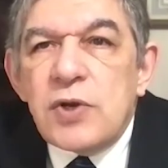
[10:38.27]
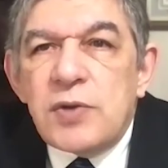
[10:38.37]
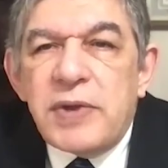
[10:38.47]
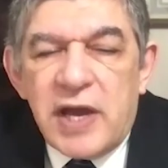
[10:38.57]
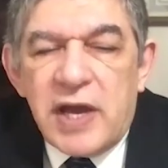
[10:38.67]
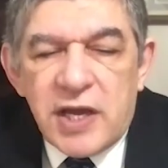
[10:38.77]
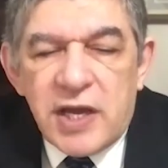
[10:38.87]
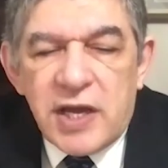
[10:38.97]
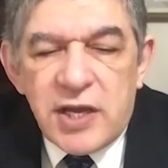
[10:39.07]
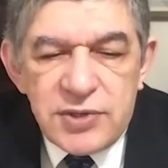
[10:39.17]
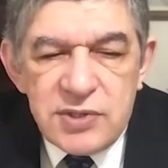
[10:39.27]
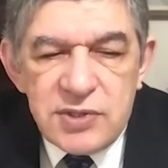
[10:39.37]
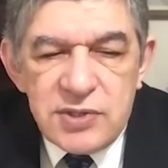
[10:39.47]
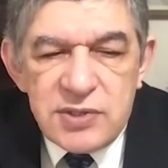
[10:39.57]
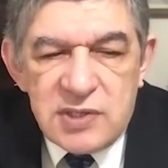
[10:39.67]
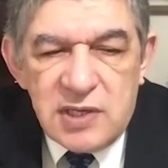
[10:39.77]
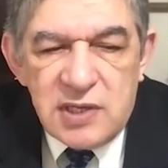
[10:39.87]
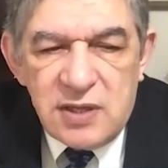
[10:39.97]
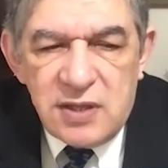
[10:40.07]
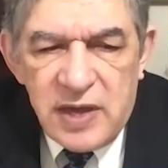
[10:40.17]
Would it be accurate to
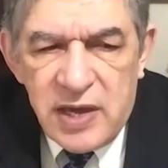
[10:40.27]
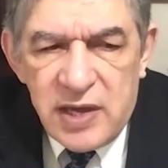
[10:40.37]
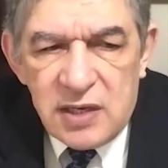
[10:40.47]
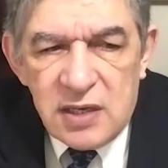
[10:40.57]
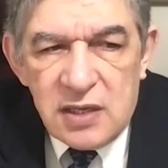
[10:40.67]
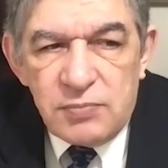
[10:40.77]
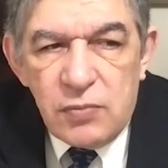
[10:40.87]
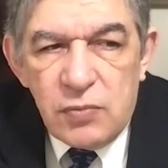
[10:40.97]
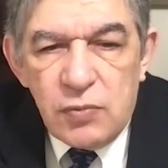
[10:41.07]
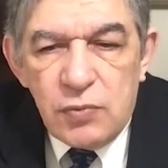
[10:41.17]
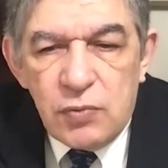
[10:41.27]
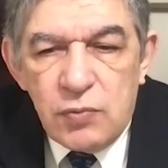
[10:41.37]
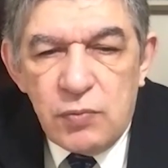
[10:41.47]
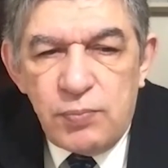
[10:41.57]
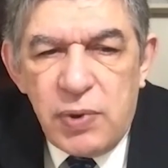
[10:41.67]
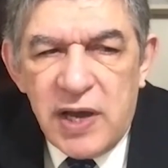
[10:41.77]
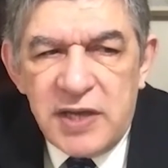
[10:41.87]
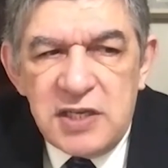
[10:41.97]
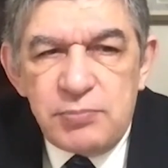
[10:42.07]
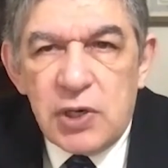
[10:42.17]
say that
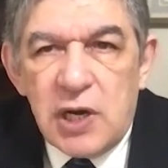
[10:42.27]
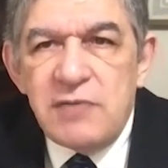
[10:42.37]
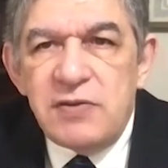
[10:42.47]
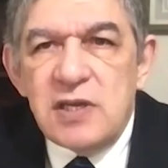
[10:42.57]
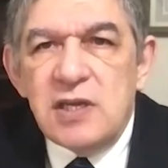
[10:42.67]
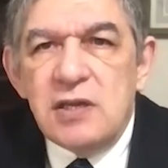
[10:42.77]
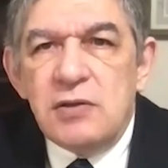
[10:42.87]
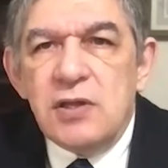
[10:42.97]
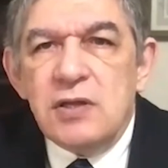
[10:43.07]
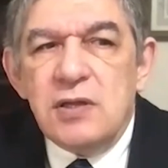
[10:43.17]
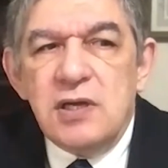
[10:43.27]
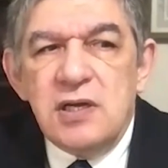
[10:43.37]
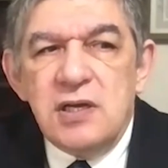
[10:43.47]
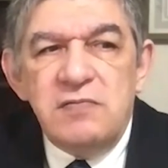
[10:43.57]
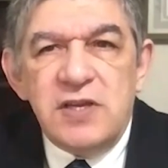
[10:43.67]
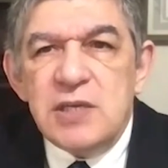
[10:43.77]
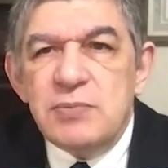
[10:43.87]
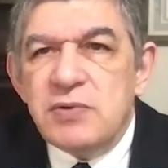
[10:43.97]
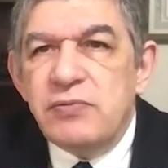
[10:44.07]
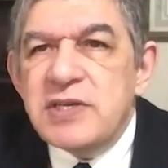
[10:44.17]
by depriving
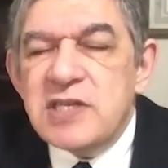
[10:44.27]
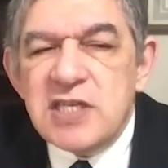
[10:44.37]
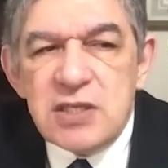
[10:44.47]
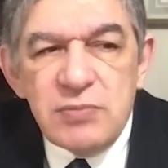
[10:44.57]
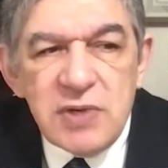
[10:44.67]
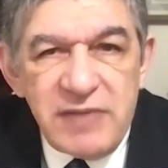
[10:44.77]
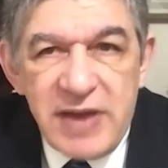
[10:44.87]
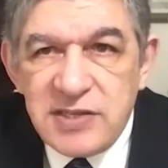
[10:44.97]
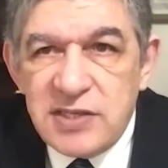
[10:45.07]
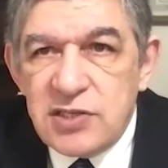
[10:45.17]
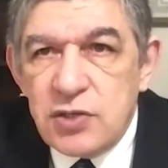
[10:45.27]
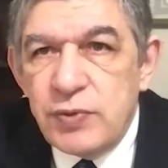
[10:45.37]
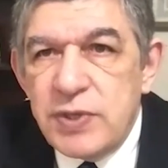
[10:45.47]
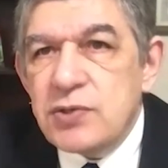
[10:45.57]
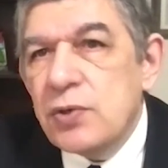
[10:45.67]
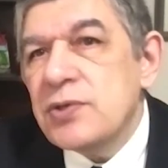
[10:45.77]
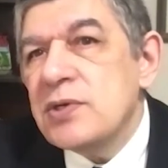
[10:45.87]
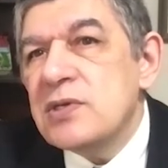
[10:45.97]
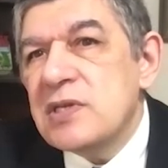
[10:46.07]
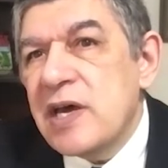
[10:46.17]
victims of racism of access to
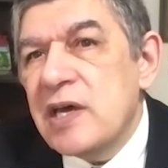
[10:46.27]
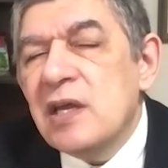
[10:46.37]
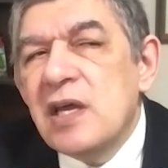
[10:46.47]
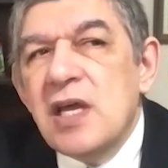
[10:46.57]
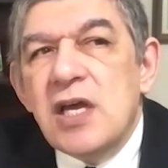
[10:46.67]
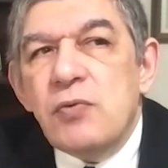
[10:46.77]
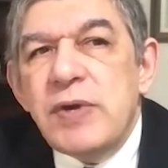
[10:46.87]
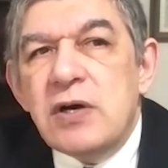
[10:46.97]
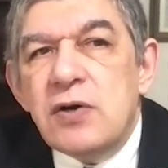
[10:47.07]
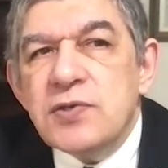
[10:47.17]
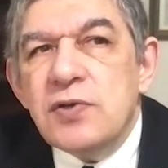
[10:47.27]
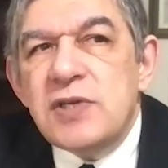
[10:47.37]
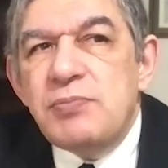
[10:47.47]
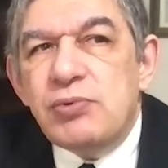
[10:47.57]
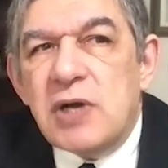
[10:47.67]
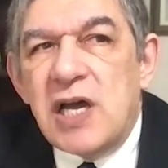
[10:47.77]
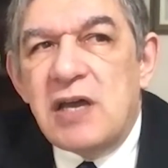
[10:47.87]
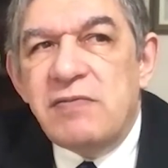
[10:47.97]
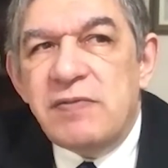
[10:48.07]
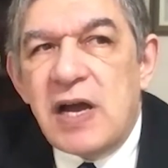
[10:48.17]
resources, that we also
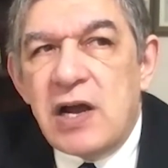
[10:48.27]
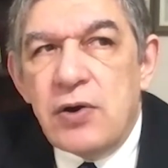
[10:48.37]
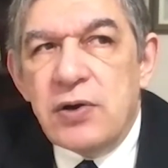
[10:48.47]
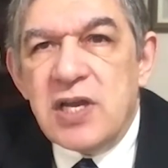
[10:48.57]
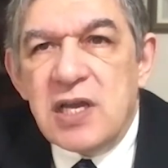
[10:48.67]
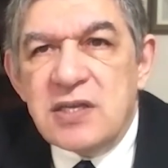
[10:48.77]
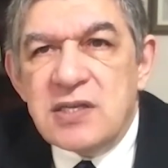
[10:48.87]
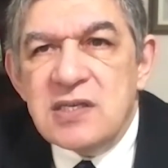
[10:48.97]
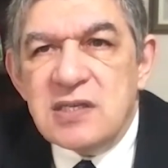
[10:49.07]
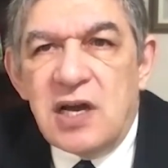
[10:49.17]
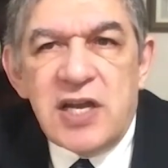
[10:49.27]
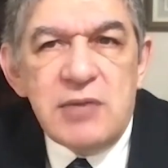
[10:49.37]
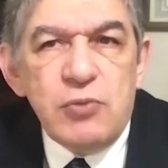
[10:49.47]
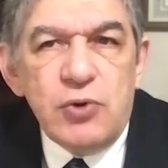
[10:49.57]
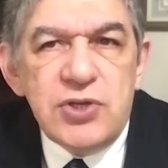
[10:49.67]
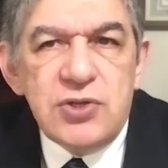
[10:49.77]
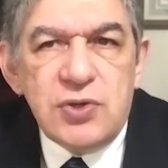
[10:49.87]
deprive our society more